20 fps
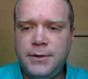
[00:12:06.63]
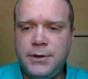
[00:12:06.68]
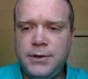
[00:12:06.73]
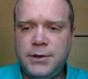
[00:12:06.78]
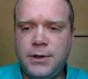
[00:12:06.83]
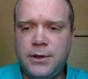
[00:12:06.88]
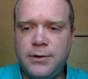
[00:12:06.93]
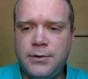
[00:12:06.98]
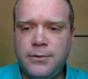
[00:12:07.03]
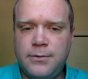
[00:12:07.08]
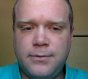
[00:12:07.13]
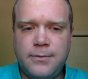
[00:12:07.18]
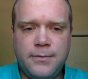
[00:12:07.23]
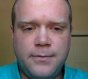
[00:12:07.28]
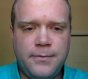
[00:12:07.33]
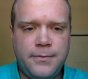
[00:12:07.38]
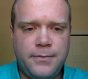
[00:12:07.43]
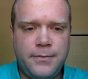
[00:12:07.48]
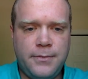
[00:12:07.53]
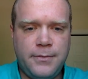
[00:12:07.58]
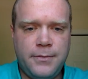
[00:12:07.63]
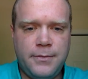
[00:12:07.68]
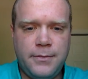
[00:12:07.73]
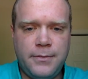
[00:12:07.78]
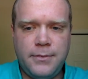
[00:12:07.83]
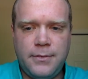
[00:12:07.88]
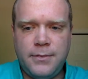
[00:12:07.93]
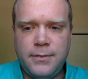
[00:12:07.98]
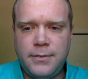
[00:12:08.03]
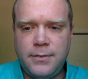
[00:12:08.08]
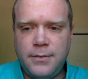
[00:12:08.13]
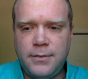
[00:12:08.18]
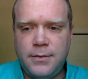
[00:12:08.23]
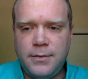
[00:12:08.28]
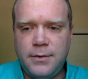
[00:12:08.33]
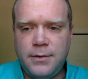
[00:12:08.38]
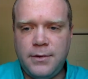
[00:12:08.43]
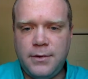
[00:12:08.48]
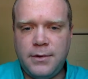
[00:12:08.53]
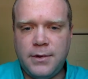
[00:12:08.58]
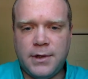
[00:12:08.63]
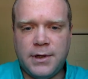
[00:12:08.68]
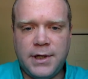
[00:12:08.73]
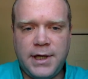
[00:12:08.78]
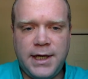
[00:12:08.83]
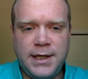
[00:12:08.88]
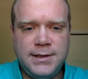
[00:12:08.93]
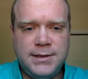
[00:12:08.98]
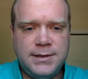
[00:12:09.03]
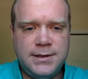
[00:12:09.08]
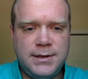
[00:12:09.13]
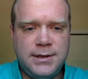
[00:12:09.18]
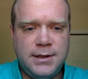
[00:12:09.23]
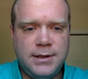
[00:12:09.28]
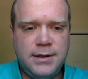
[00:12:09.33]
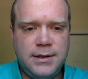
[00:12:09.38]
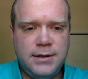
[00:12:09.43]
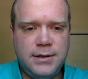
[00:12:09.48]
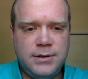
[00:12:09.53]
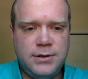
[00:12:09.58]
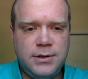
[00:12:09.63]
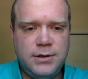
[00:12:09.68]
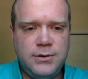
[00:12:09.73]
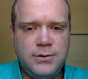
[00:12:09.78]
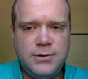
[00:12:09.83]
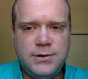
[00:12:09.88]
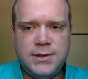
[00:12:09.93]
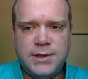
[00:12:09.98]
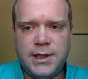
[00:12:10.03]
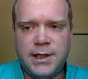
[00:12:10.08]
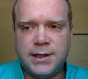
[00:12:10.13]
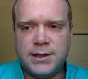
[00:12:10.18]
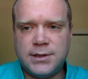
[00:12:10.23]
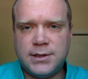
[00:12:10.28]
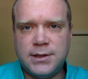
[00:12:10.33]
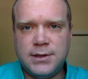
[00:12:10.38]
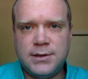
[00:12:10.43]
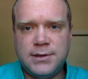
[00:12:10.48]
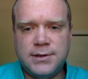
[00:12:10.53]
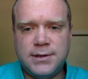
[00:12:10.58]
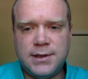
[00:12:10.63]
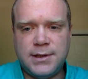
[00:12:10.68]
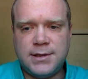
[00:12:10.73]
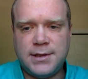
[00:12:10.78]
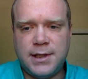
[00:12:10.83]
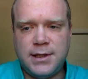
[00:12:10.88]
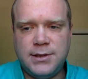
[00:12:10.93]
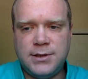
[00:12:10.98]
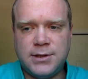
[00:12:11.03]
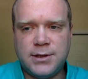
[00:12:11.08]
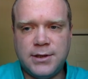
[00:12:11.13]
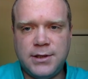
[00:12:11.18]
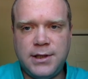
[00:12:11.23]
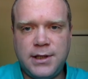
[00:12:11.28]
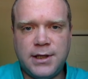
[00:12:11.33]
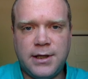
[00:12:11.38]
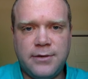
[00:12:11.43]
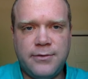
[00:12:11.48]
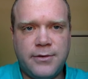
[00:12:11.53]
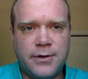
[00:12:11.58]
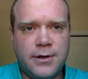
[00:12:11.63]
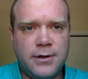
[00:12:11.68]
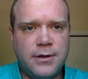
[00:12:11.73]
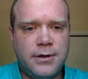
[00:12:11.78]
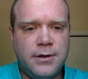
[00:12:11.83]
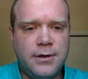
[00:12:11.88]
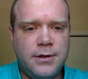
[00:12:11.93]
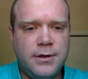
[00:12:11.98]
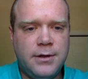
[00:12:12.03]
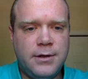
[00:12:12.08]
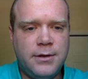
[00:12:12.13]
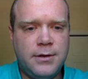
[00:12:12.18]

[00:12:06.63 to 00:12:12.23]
So the last two sections essentially cover